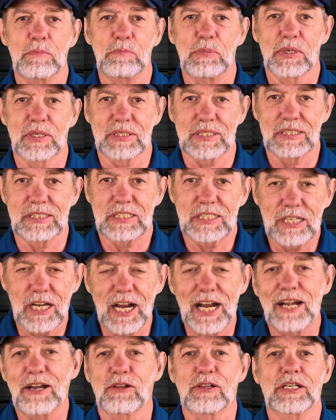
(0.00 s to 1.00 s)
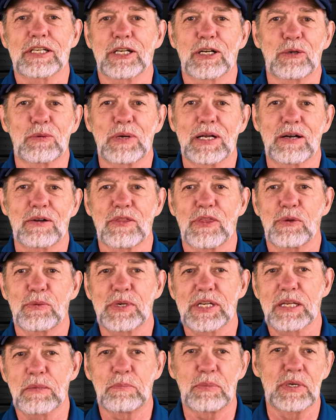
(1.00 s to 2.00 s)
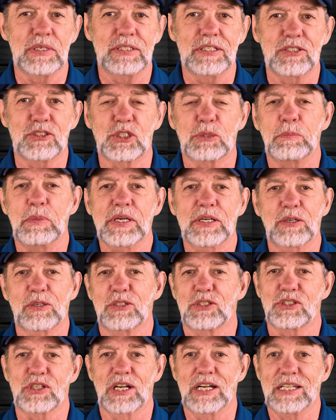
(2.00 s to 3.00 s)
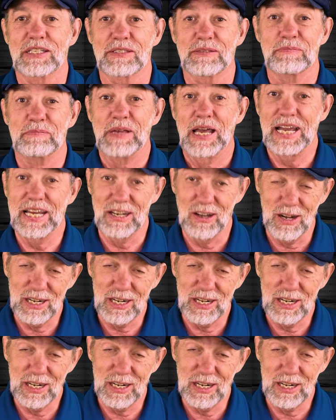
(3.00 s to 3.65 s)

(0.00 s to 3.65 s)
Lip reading: built entirely around 3D printed speaker designs. And